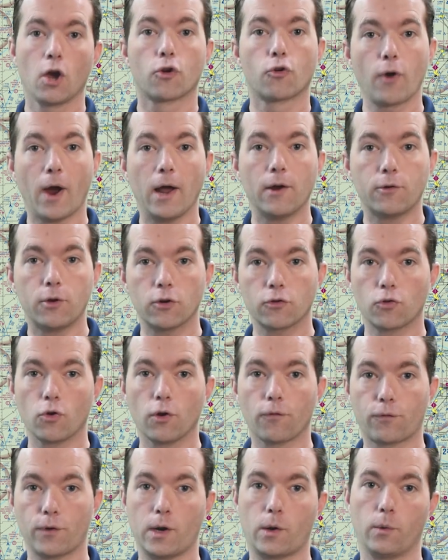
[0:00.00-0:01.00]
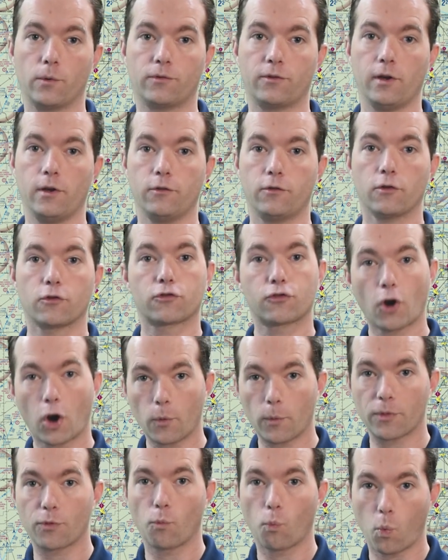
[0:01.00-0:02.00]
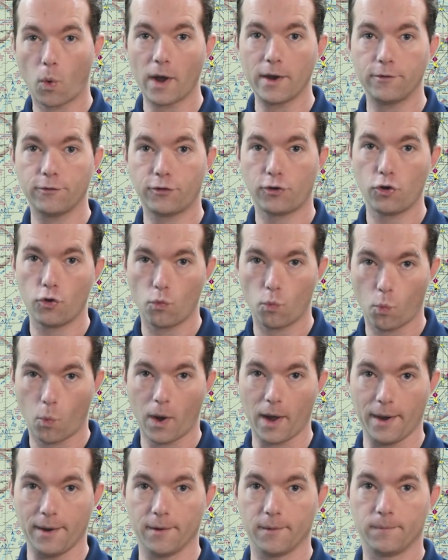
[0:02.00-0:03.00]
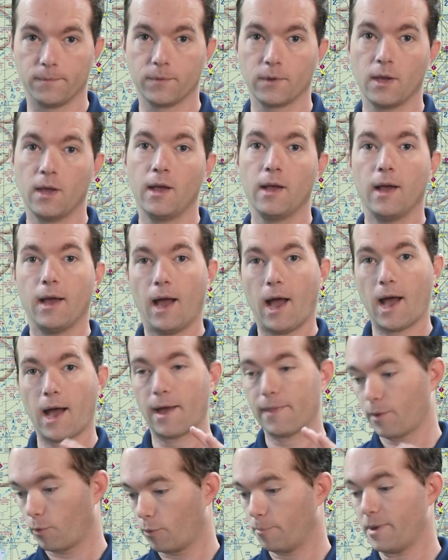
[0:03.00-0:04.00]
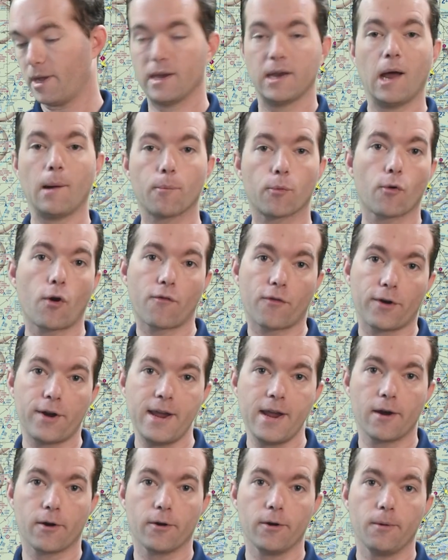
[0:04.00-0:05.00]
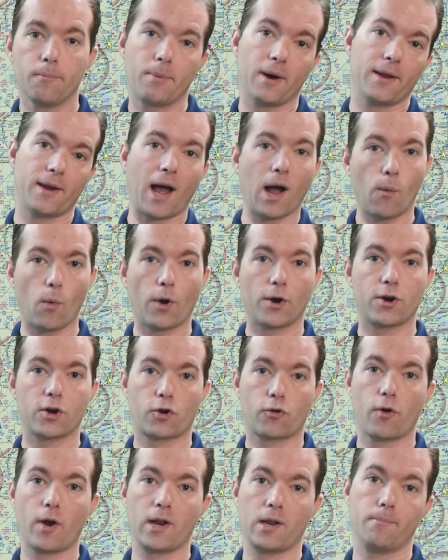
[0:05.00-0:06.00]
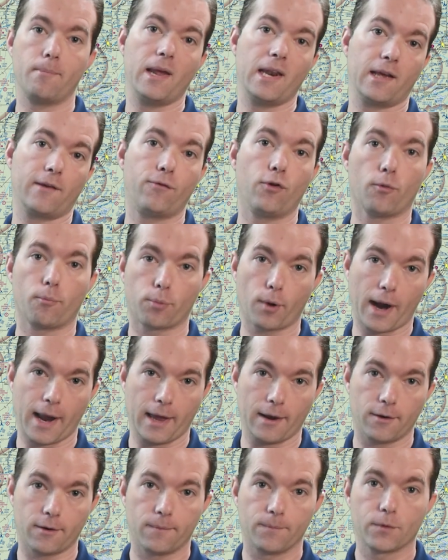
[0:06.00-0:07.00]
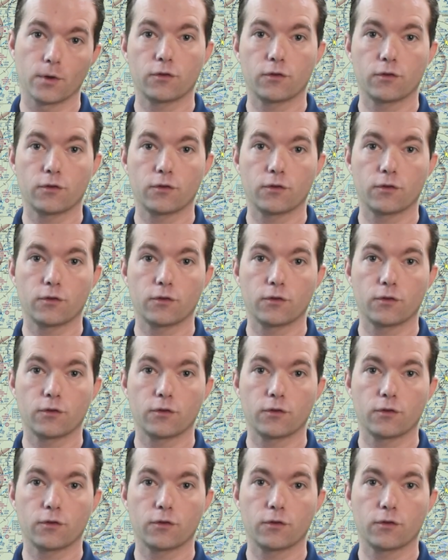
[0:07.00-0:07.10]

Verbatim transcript: Ground control frequencies start with 121, uh, there would be a number over here, but I wanted to create a meaningful brand.